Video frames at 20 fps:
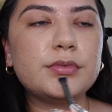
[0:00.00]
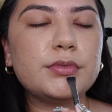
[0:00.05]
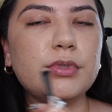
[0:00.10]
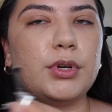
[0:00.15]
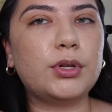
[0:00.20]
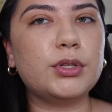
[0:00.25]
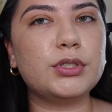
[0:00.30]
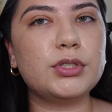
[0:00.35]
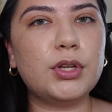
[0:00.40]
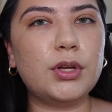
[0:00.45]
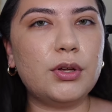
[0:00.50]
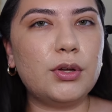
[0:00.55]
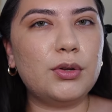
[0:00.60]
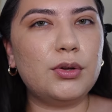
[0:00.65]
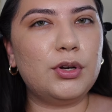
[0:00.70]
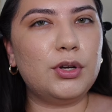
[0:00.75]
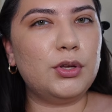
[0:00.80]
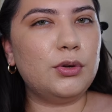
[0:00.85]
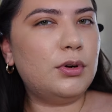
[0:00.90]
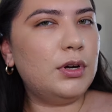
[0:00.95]
Also,
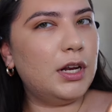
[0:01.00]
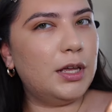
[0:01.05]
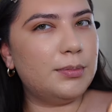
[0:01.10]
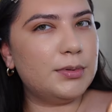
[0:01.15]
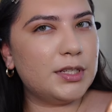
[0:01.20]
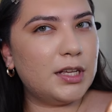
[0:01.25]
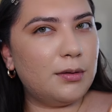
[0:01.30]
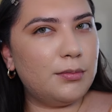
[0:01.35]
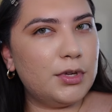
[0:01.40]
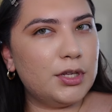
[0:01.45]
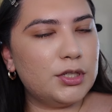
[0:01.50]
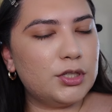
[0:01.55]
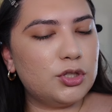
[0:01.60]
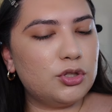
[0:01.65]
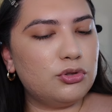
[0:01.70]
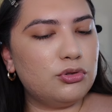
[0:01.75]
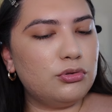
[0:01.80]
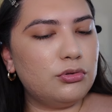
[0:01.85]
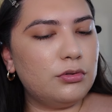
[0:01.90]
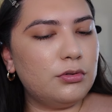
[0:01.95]
new lips coming
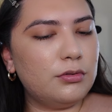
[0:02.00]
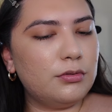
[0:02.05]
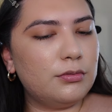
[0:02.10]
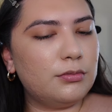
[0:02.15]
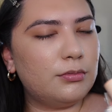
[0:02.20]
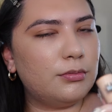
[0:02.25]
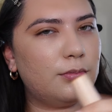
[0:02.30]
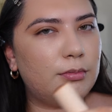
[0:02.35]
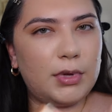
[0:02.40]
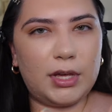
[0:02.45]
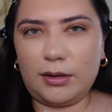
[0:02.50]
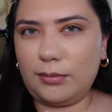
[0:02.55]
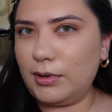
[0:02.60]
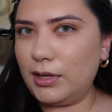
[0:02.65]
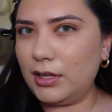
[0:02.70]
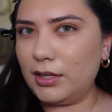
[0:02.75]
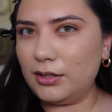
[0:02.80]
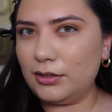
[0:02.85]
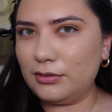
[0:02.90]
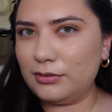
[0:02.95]
soon.
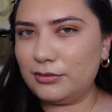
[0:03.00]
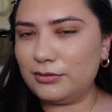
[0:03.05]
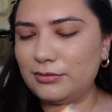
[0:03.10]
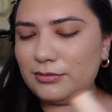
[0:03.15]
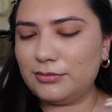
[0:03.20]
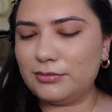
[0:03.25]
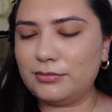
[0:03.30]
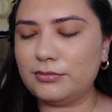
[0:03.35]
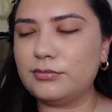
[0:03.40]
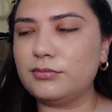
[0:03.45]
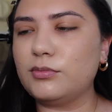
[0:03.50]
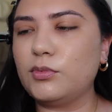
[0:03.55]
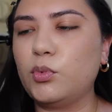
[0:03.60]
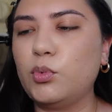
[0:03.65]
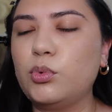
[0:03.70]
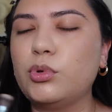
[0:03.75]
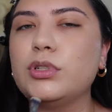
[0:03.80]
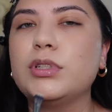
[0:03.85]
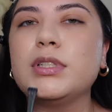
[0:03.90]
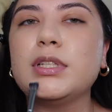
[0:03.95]
Maybe.
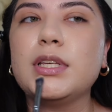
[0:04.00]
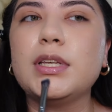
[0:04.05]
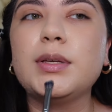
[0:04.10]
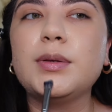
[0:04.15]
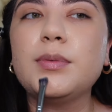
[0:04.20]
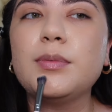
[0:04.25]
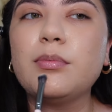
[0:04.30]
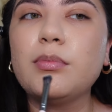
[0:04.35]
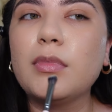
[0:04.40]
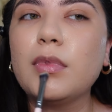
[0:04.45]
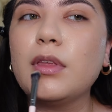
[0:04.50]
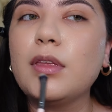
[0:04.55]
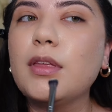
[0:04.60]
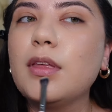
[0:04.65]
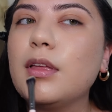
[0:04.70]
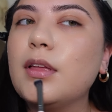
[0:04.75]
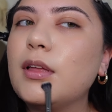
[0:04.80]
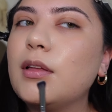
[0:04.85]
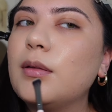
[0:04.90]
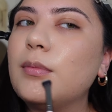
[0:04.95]
We'll see.
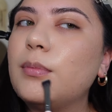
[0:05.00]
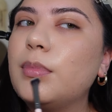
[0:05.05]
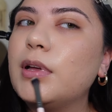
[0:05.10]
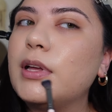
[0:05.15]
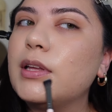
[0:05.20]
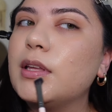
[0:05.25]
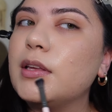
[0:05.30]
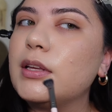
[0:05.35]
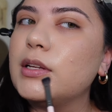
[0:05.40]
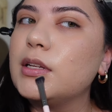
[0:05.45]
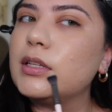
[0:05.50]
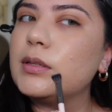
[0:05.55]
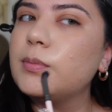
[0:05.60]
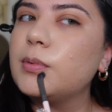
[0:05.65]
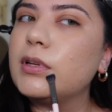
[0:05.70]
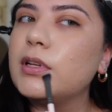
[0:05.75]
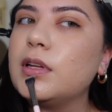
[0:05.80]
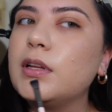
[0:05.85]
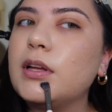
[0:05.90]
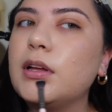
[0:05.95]
But you just
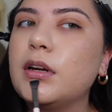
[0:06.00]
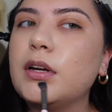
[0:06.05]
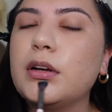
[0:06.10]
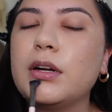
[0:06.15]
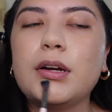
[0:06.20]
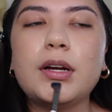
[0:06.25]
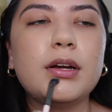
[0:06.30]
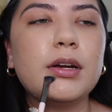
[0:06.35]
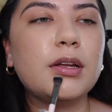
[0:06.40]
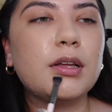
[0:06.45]
put it under